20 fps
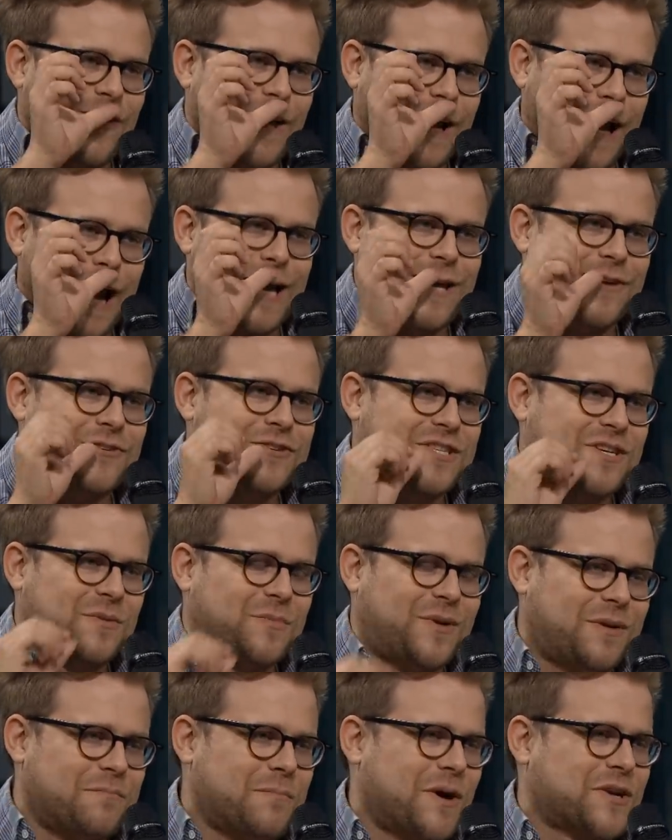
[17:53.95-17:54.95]
Like, I used to
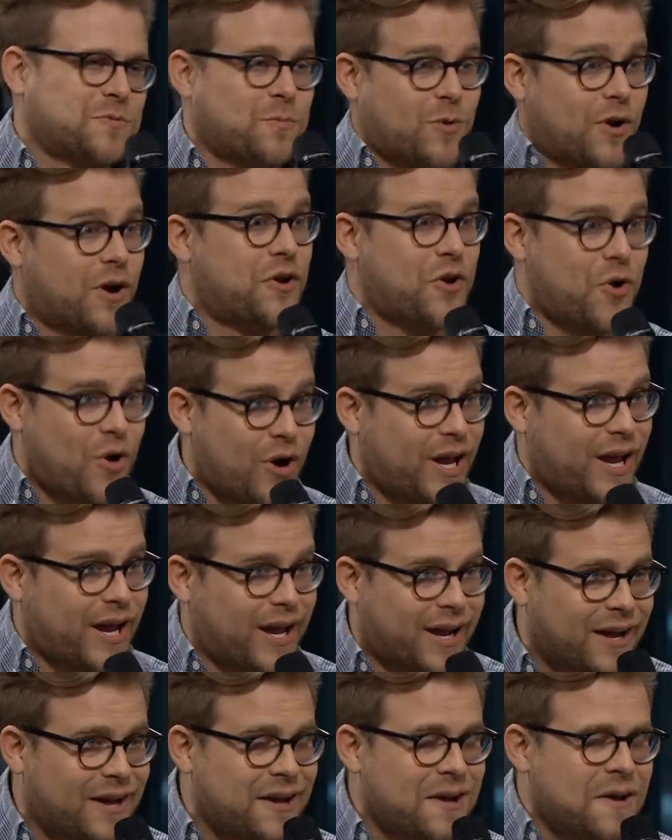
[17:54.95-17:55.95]
be much more
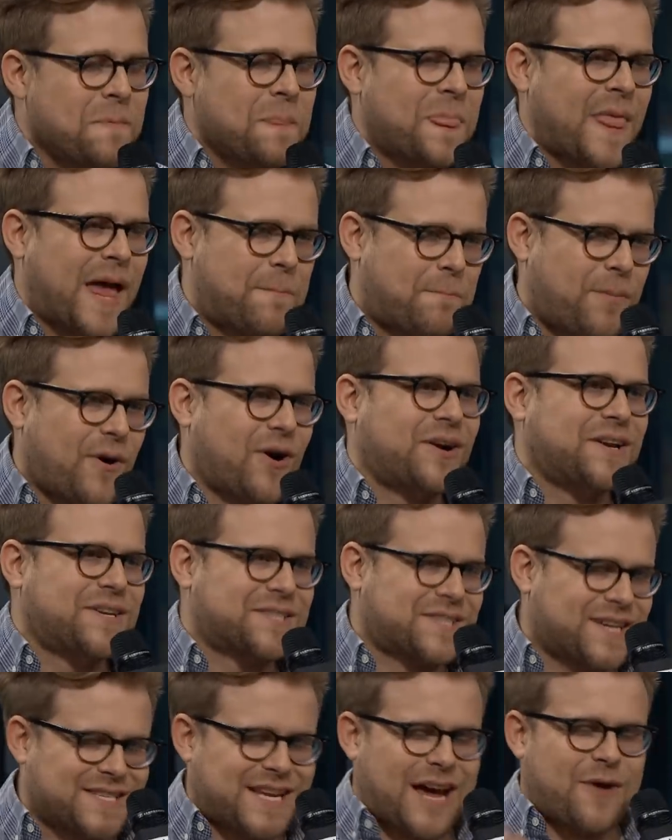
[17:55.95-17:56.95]
annoying at
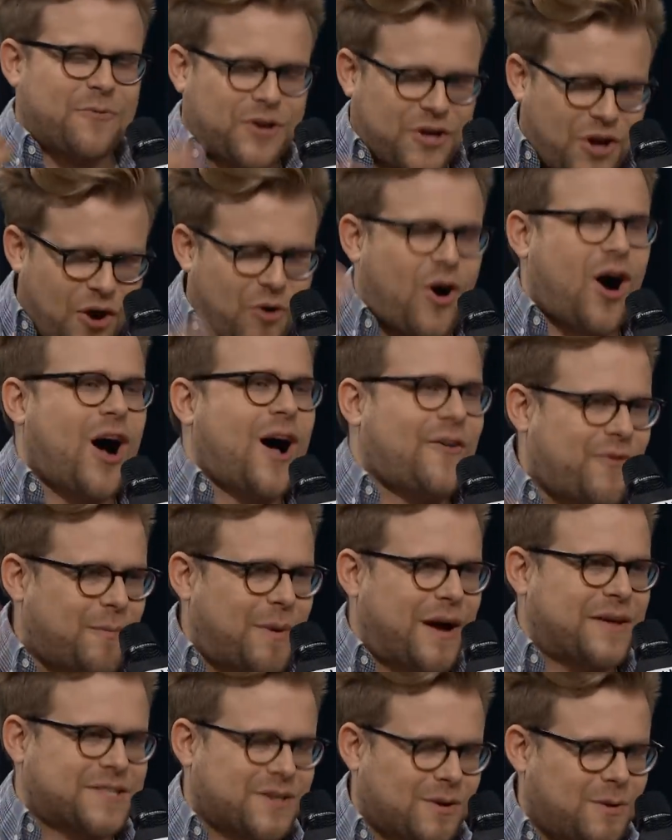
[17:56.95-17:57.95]
parties because I would go off
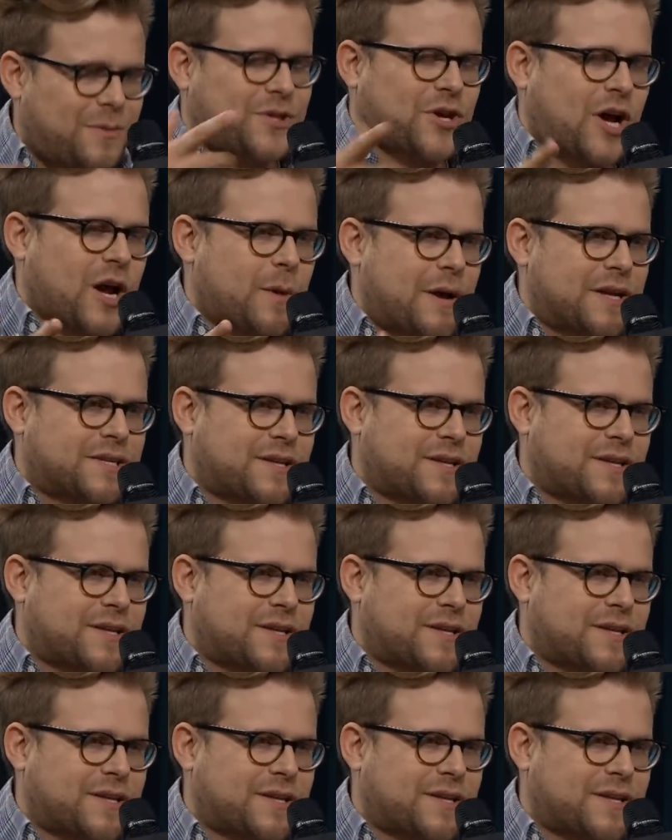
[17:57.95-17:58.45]
about someone be talking about